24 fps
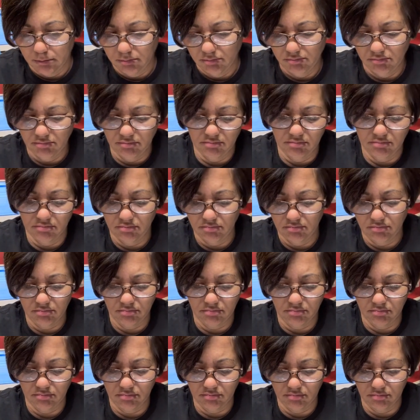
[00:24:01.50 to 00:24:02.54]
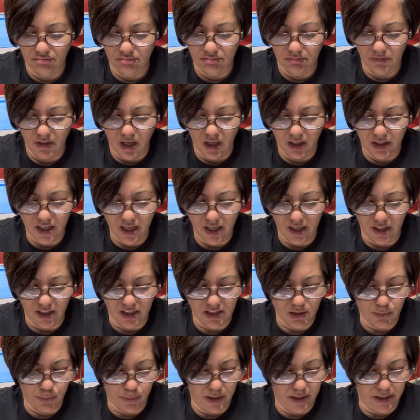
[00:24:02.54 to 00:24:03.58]
hmm, I can't
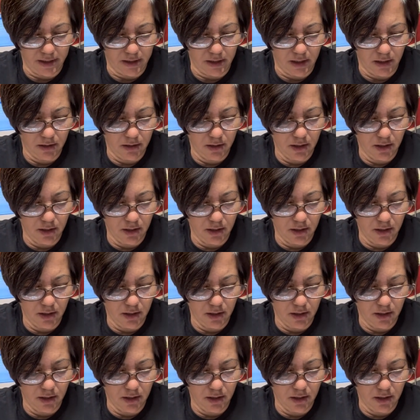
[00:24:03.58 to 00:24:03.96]
explain it.